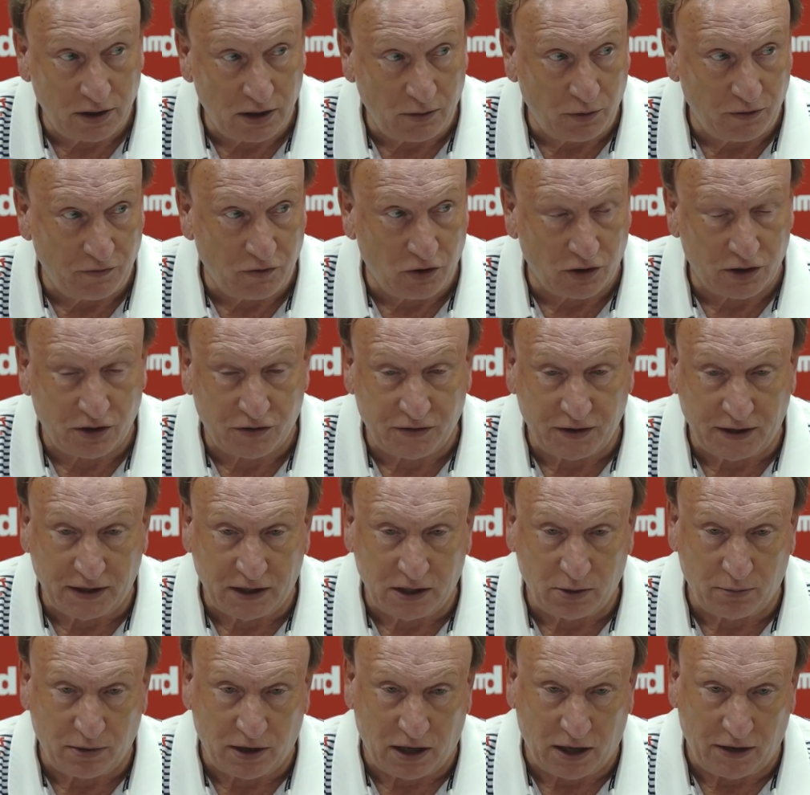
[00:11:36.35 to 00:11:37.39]
we've got to
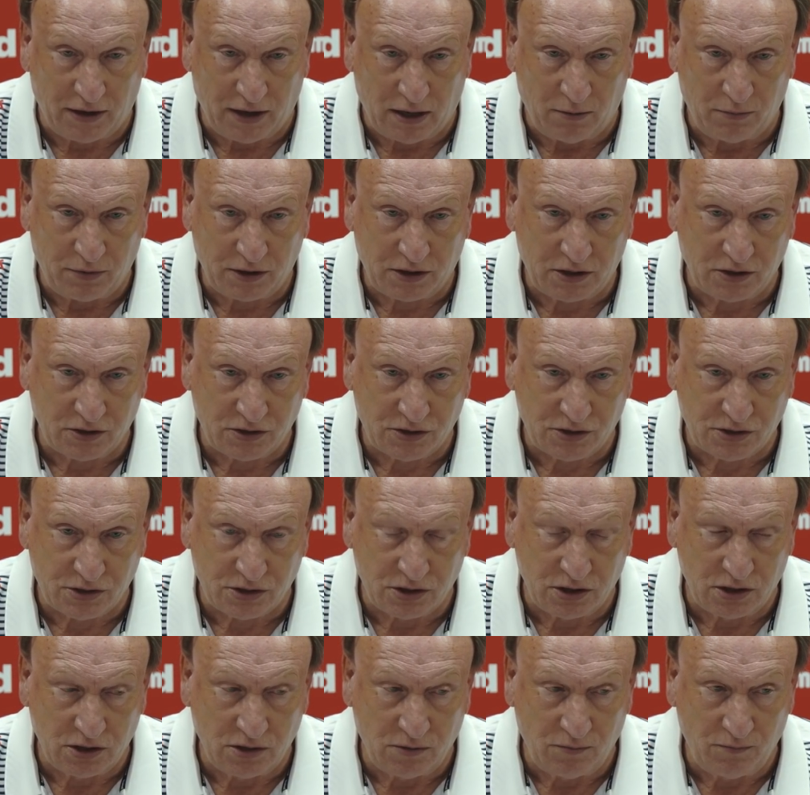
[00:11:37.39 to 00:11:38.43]
think about that because,
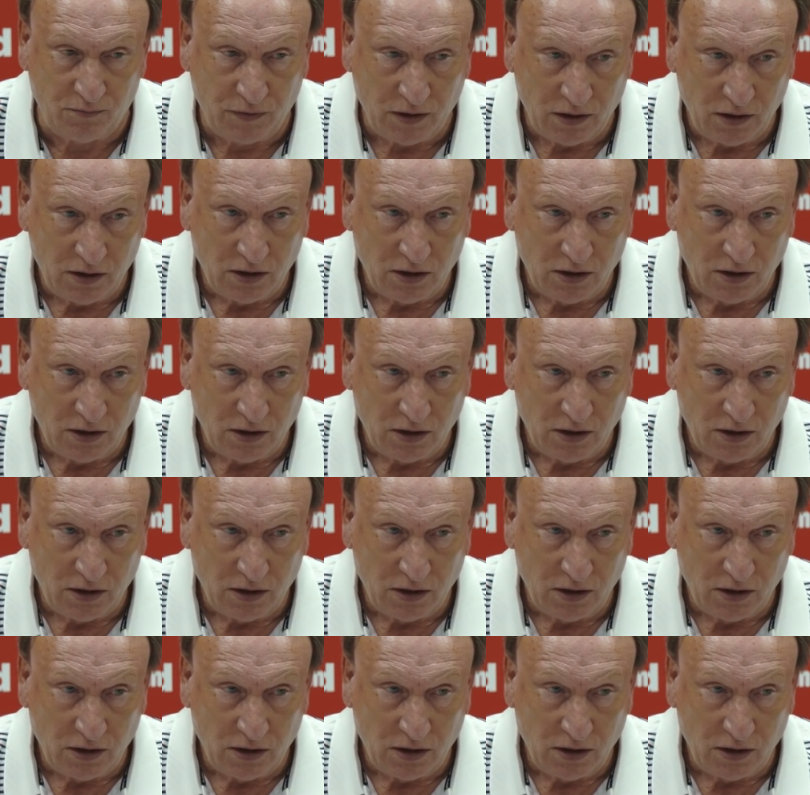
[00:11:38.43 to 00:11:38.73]
um,